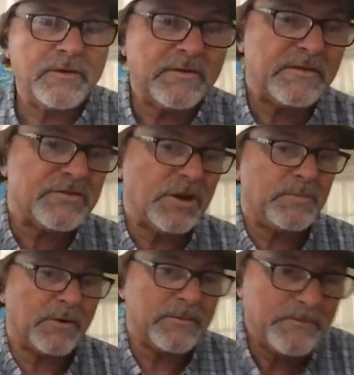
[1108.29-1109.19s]
because it's
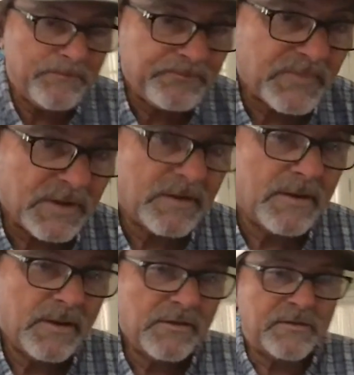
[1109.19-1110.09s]
cheaper.
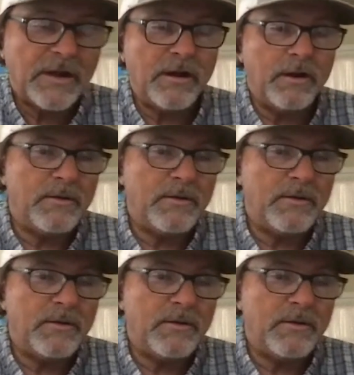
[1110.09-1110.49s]
So,